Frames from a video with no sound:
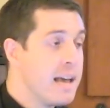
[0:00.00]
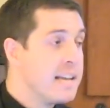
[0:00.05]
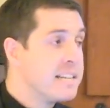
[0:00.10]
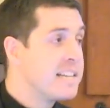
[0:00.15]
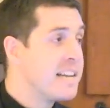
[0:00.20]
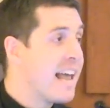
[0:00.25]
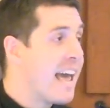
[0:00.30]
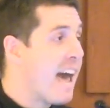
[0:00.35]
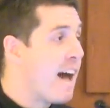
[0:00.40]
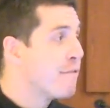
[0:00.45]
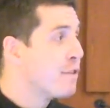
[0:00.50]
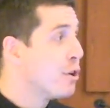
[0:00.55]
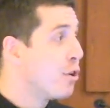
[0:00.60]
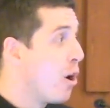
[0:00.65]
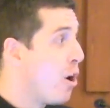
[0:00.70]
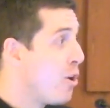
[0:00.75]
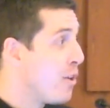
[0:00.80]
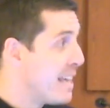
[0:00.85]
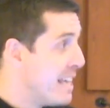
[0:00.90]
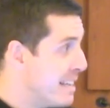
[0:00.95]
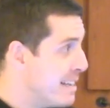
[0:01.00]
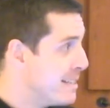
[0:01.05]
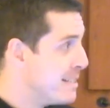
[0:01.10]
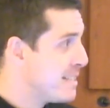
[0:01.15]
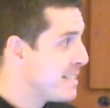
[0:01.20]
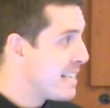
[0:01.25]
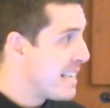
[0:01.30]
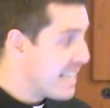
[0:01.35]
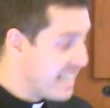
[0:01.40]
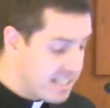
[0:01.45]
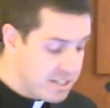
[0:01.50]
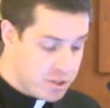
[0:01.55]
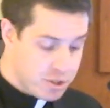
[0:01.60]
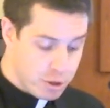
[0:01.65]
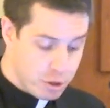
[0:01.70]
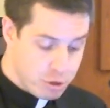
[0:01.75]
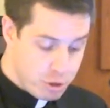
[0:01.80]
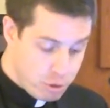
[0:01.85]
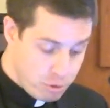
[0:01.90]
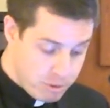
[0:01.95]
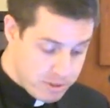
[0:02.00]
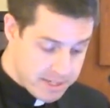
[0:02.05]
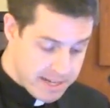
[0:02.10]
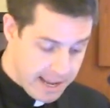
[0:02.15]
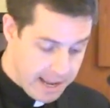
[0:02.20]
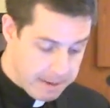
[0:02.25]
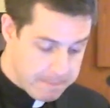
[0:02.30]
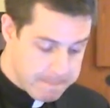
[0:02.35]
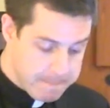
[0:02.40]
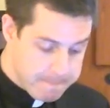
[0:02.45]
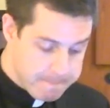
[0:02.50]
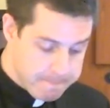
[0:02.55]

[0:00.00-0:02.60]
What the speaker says: Today, after all, is Easter Tuesday,